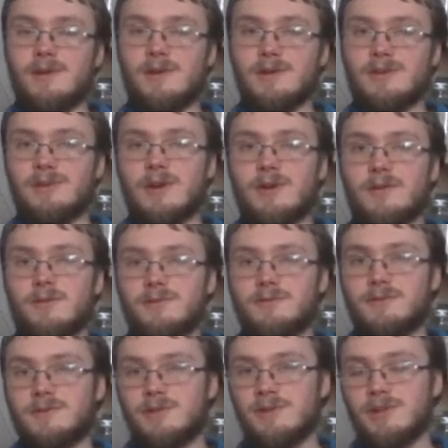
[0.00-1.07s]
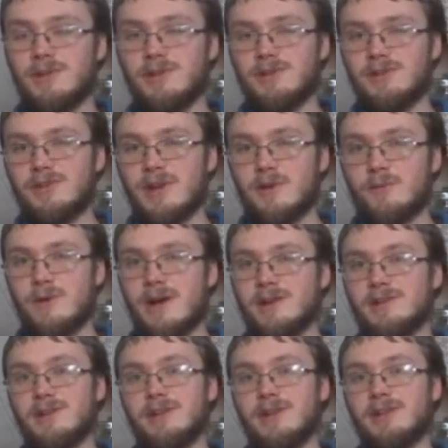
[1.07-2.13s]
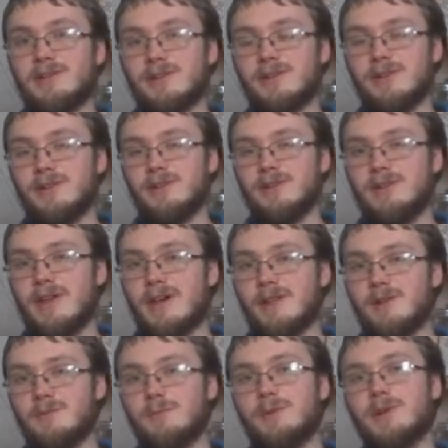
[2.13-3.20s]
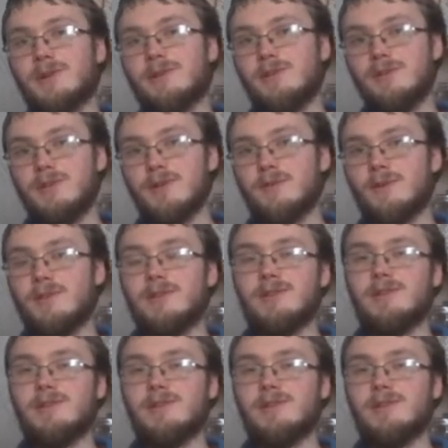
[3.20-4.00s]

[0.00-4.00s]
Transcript: So you need to start watching as it turns yellow because you don't want the